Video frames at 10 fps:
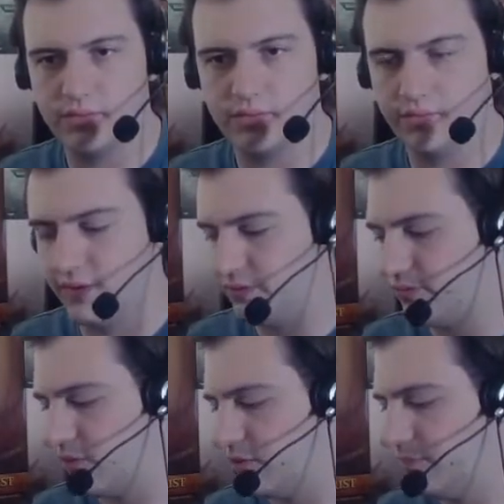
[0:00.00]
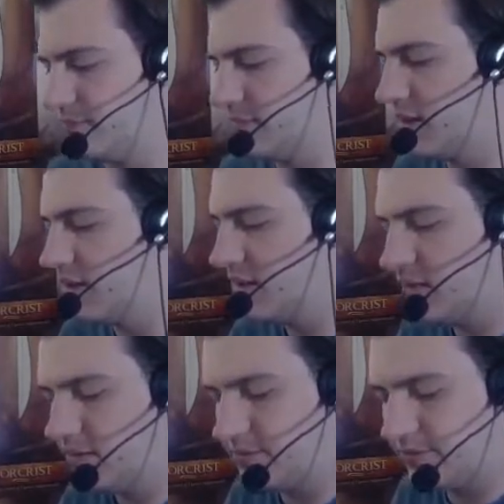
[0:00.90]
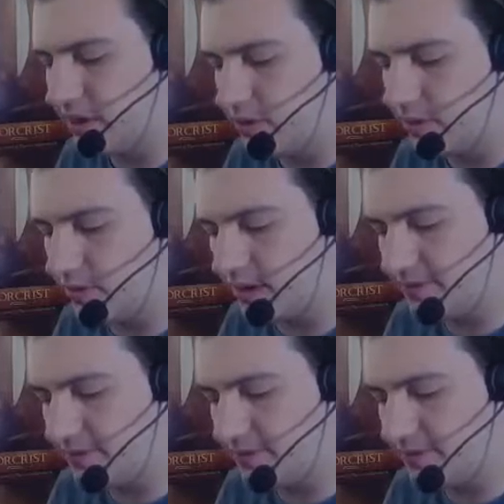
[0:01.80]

first floor. So let's